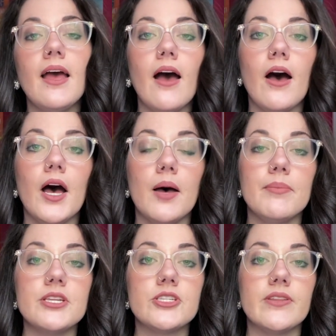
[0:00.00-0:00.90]

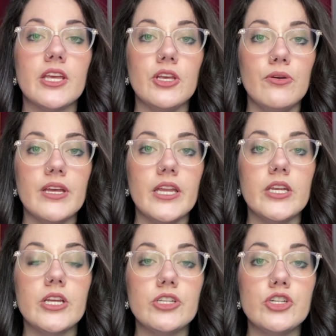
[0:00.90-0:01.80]
so that you
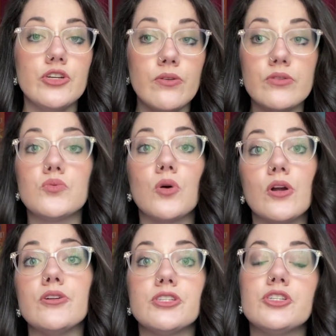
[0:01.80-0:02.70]
can choose
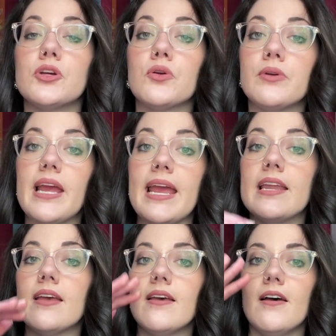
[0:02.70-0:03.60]
words to
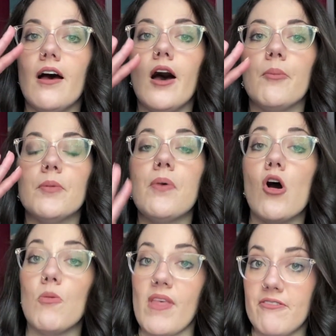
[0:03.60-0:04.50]
create a
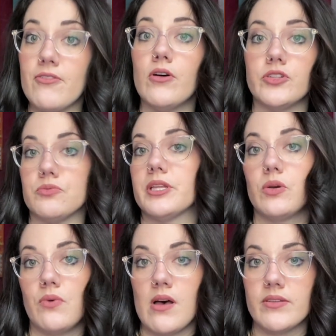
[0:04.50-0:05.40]
poem that flows
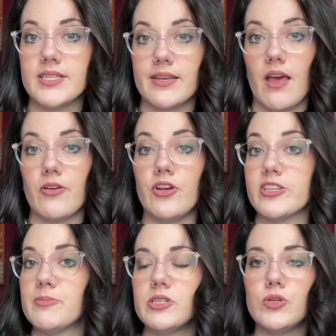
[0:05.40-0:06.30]
really well together. You
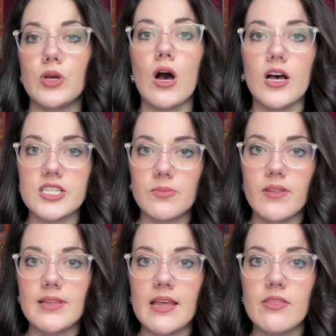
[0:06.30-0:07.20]
guys have been doing awesome
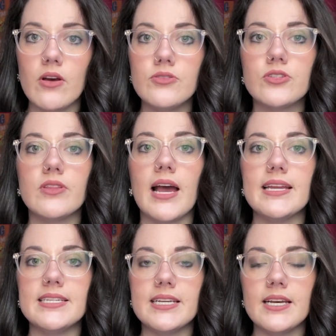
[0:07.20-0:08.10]
with that though, so the
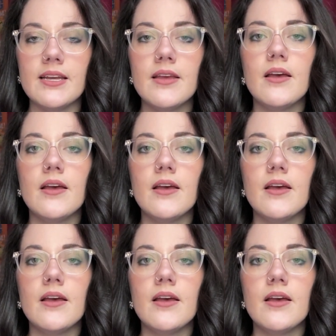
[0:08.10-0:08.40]
idea